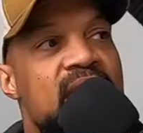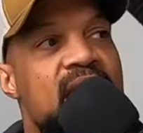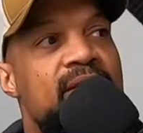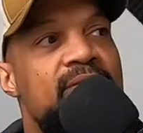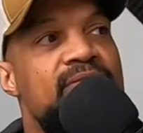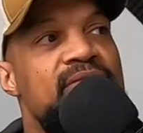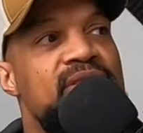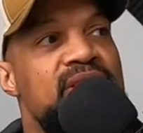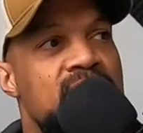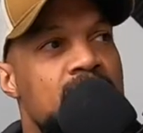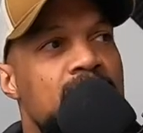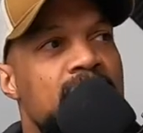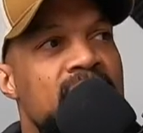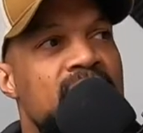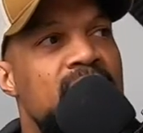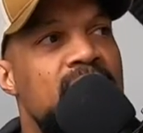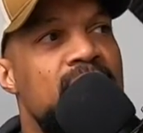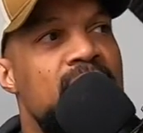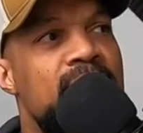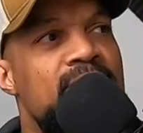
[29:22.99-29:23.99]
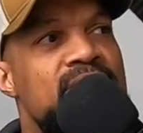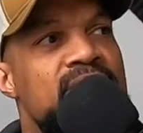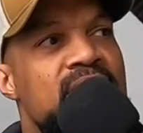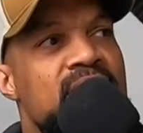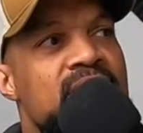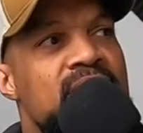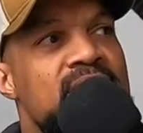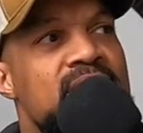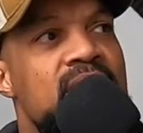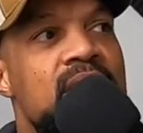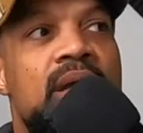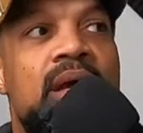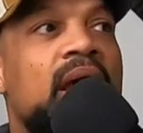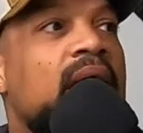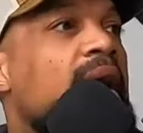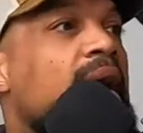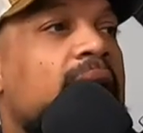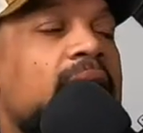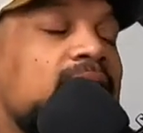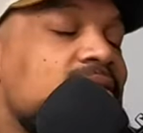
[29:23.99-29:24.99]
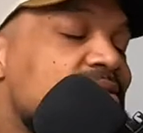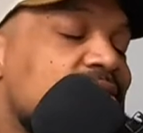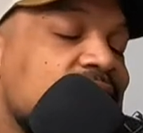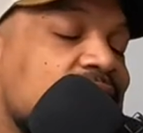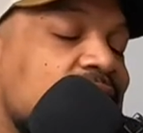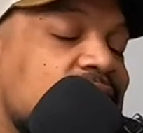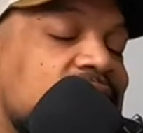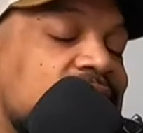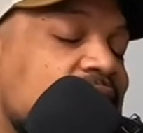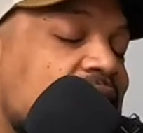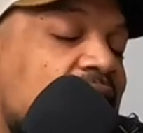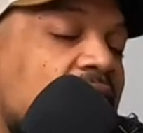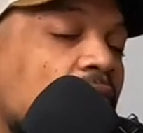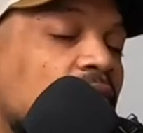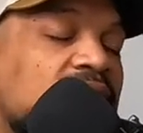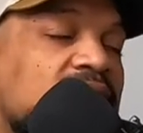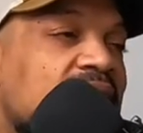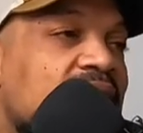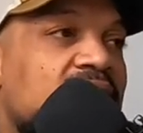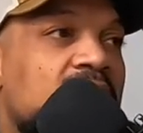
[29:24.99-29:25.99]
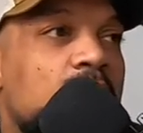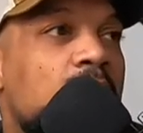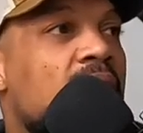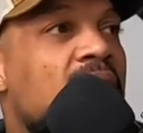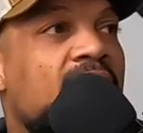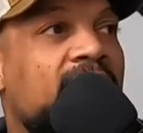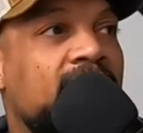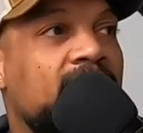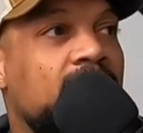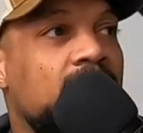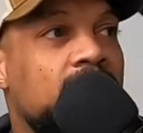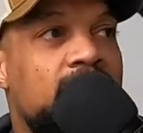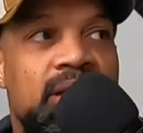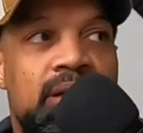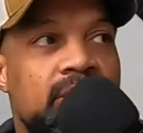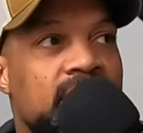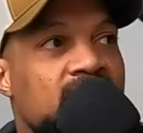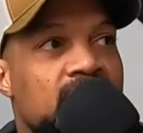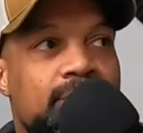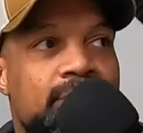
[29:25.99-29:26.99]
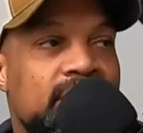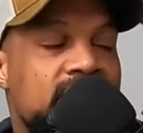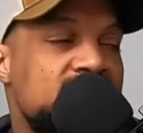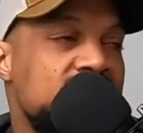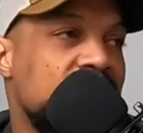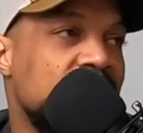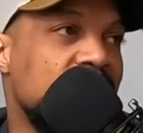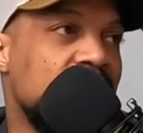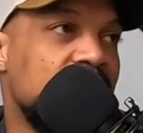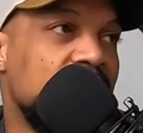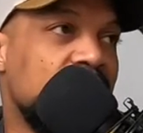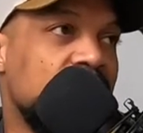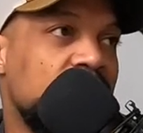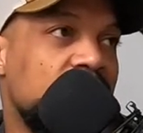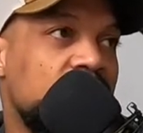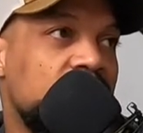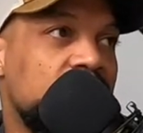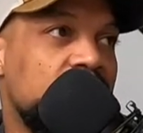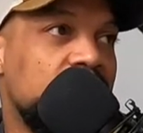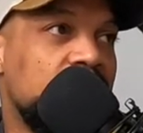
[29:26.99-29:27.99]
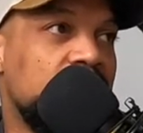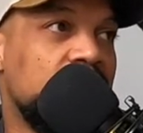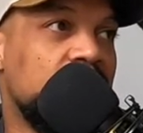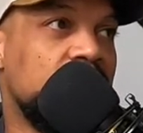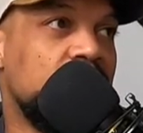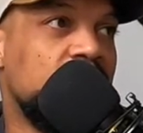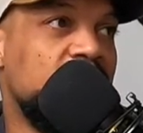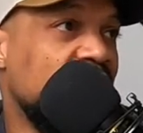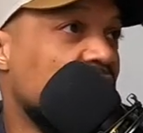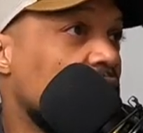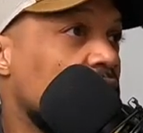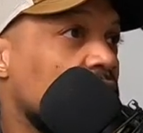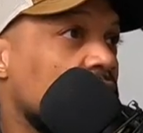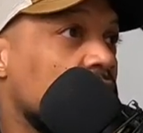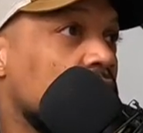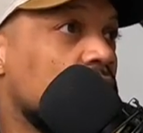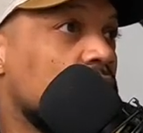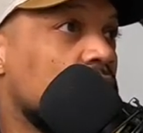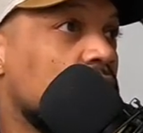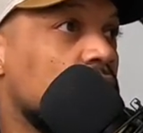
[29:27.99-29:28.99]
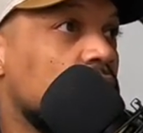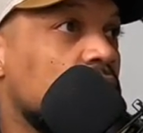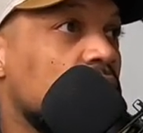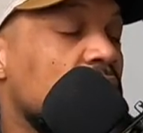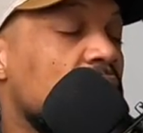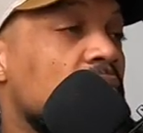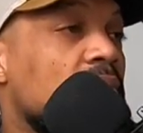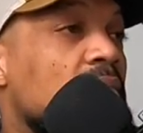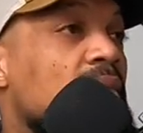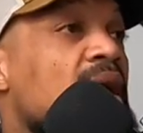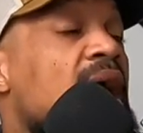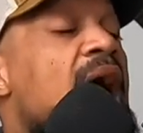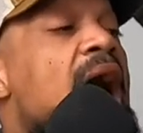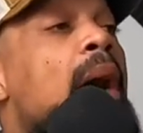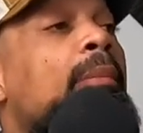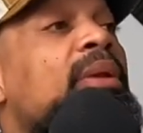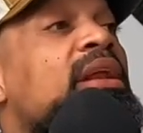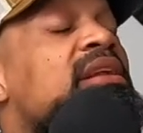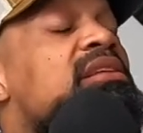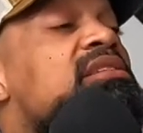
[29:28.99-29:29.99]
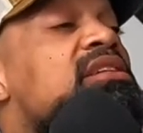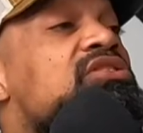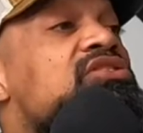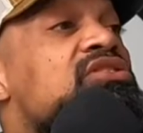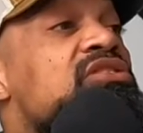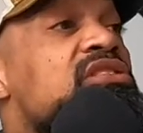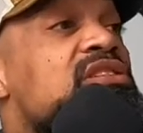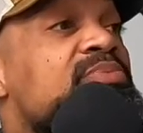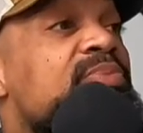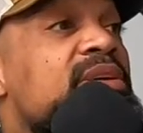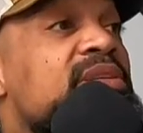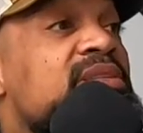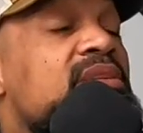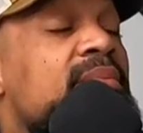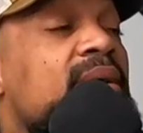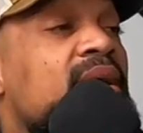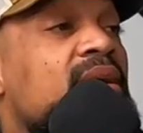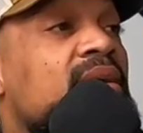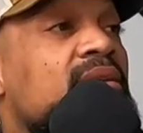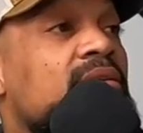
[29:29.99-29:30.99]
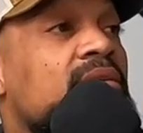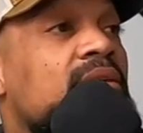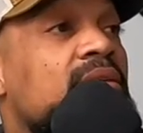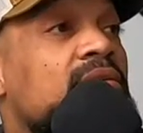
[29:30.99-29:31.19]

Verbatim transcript: have somebody to represent so. us. I think that's it. It's it's an outdated model. We don't need a president. Yeah. Right. We don't. Well, because how many decisions does the president make on their